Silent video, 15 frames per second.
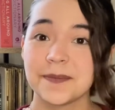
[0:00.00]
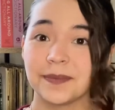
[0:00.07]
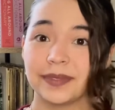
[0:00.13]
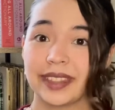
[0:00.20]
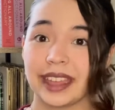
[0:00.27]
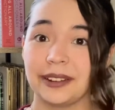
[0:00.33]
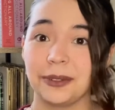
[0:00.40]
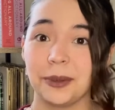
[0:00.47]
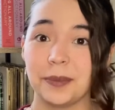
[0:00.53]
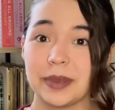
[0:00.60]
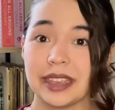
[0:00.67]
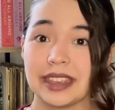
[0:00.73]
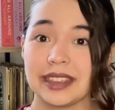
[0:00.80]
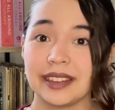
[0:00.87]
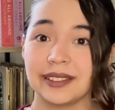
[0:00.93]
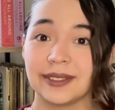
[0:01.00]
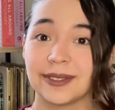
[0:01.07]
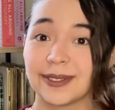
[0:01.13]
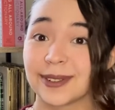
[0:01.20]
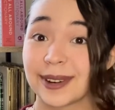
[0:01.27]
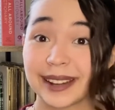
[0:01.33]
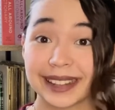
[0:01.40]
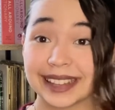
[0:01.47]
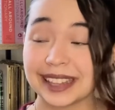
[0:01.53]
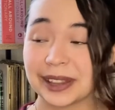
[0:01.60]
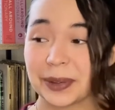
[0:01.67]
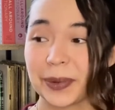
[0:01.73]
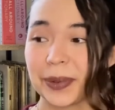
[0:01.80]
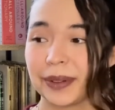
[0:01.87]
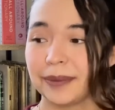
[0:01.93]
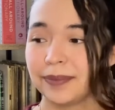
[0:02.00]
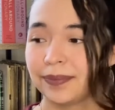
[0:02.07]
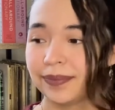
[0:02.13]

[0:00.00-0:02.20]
That will be really cool.